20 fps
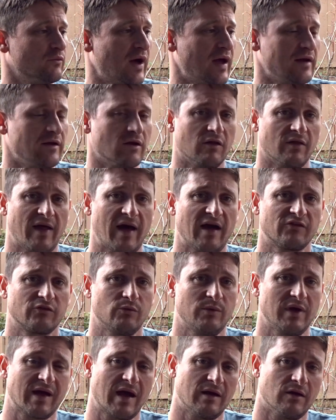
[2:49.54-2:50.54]
know last
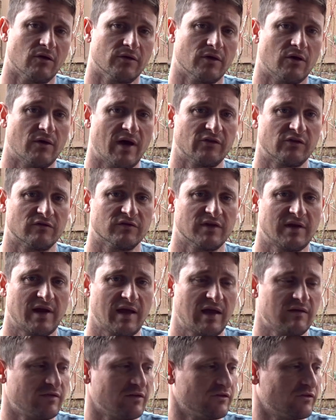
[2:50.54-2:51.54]
week, I don't know as of today
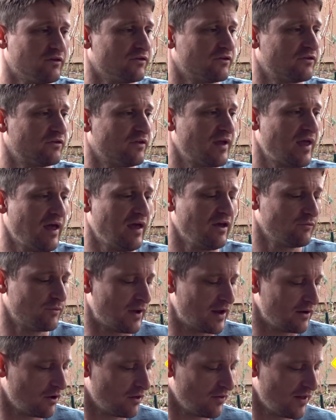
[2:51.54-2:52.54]
if this is the case,
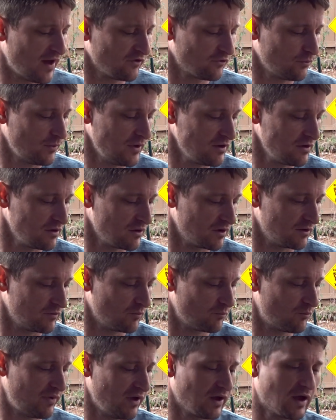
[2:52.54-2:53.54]
but I know last week you could
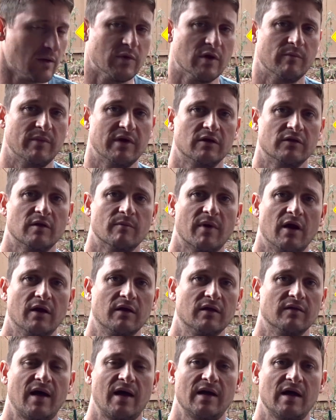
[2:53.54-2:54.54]
pick up your beer in the
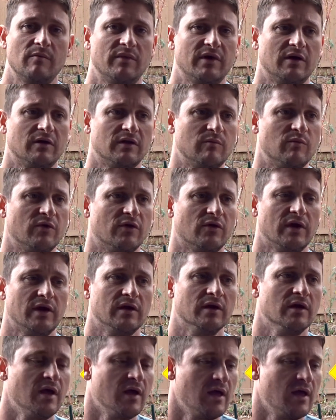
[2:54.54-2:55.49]
parking lot at Beerly Brewing.